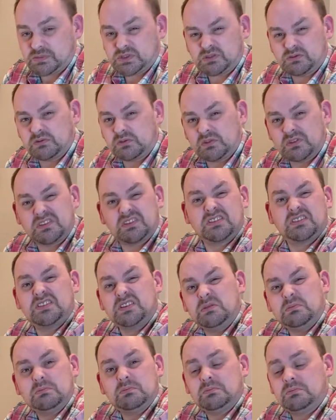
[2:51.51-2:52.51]
So we've got the
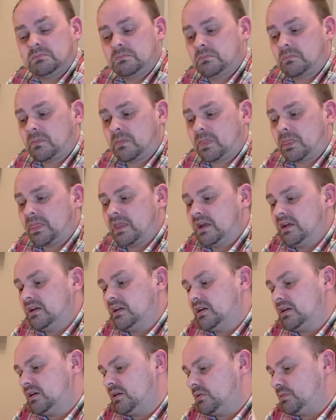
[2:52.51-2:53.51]
theme,
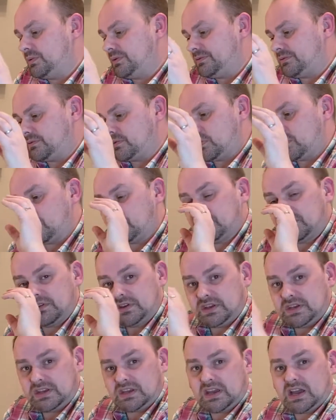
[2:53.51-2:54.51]
we've got
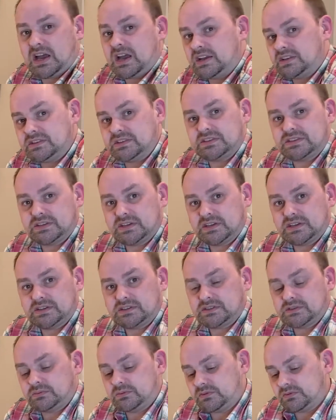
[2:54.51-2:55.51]
the hand
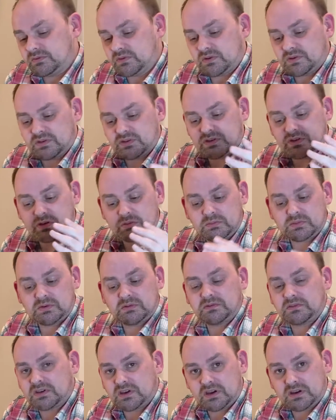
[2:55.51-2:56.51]
size, we've got the number
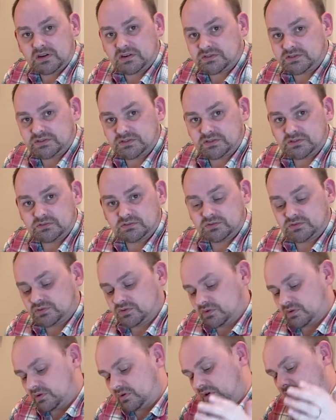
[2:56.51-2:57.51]
of cards that you'll
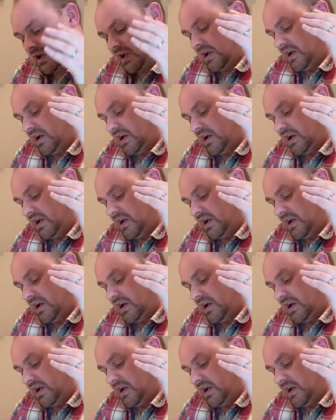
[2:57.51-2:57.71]
draw,